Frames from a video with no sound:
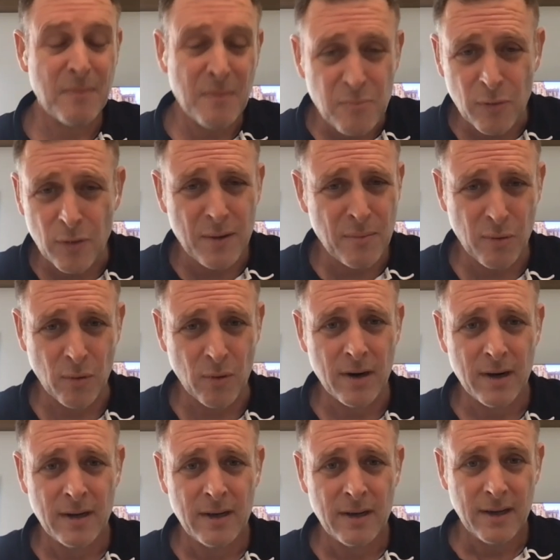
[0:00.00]
been pretty poor.
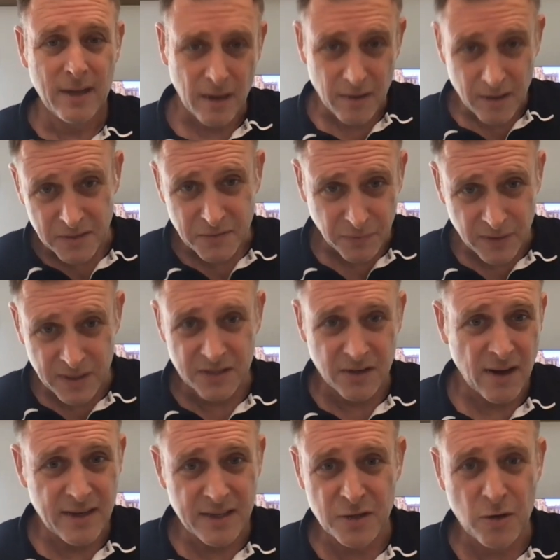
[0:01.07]
There's free
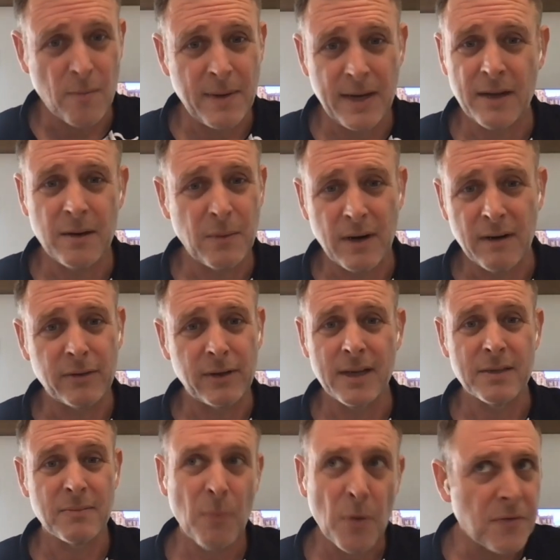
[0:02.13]
signings coming in or whatever
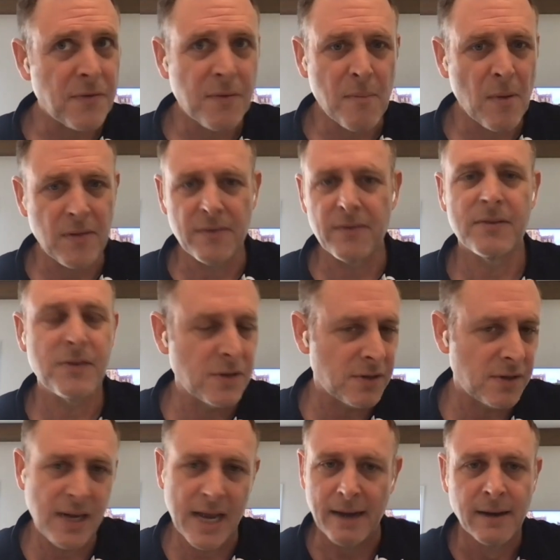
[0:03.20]
else, month to month.
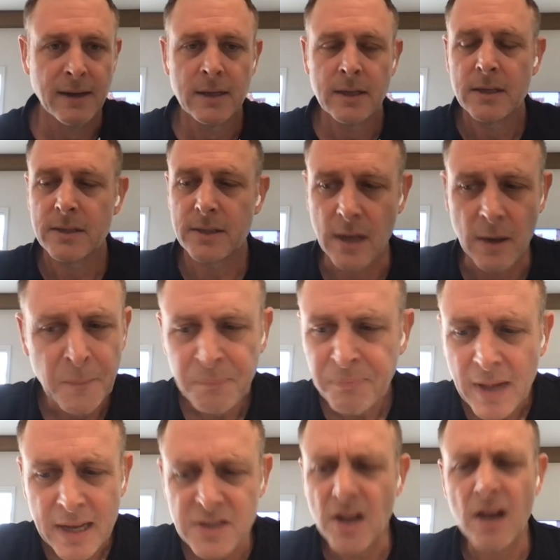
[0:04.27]
So
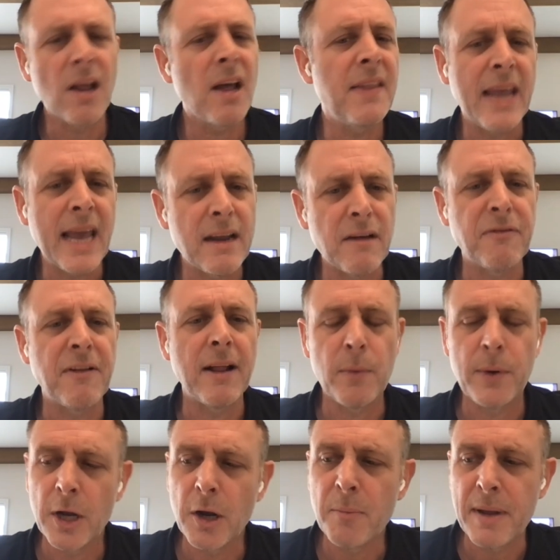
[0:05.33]
it's not like the NFL where
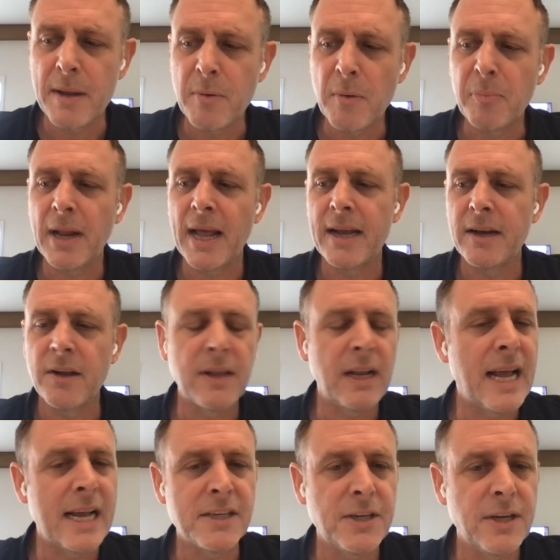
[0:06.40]
you got people playing on the
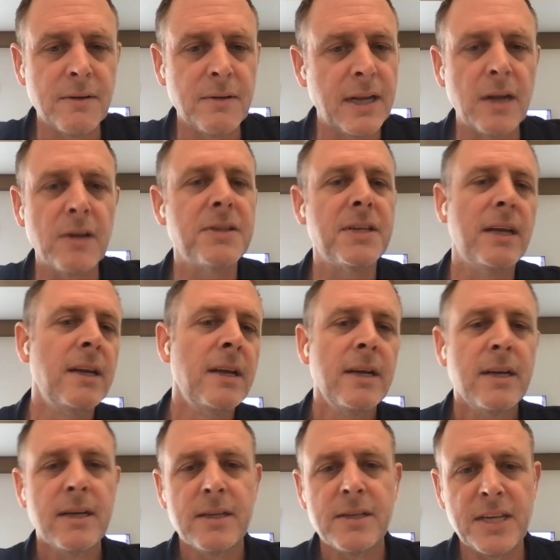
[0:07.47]
last year,
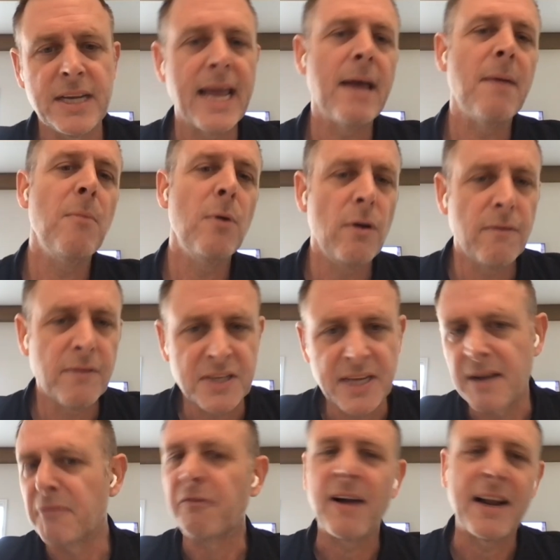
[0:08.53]
to get a move or to get
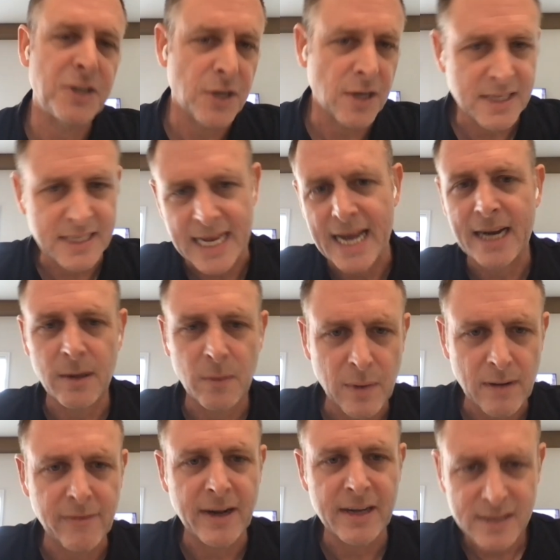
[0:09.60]
a franchise tag or
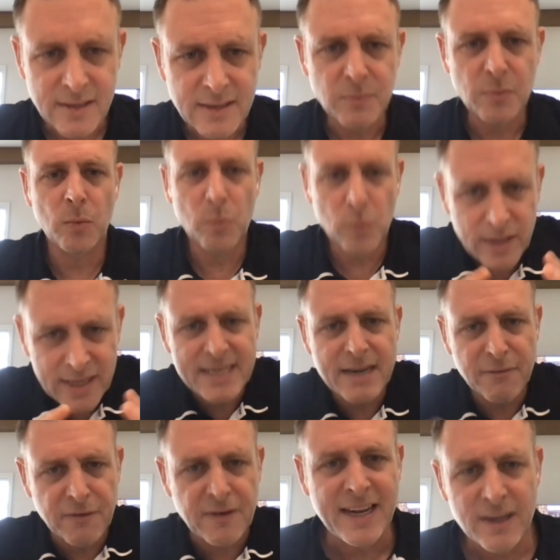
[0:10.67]
whatever else. We're in a
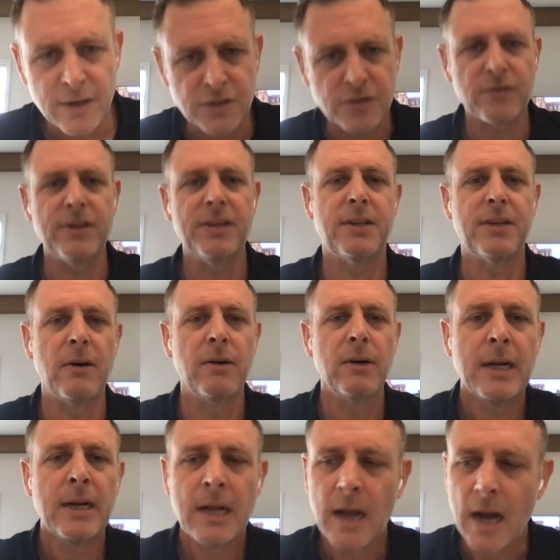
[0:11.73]
different industry. So
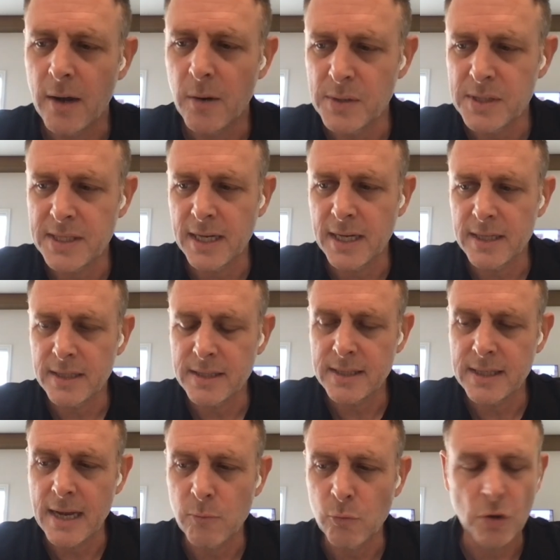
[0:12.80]
I always think it's
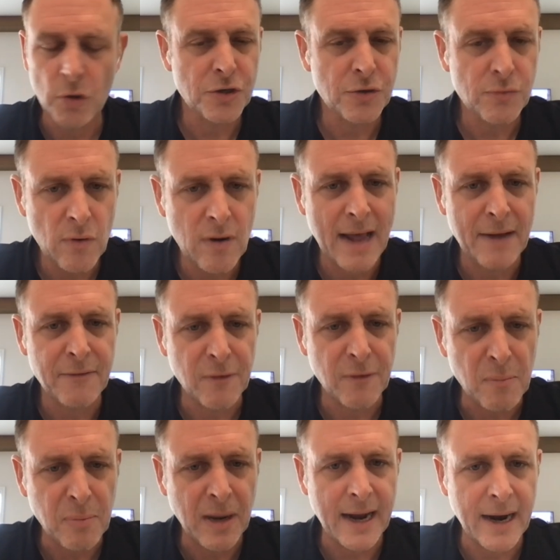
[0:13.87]
Russian roulette for a
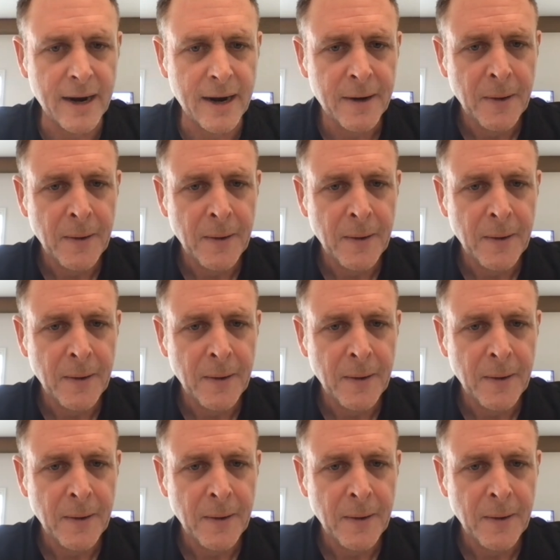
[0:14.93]
player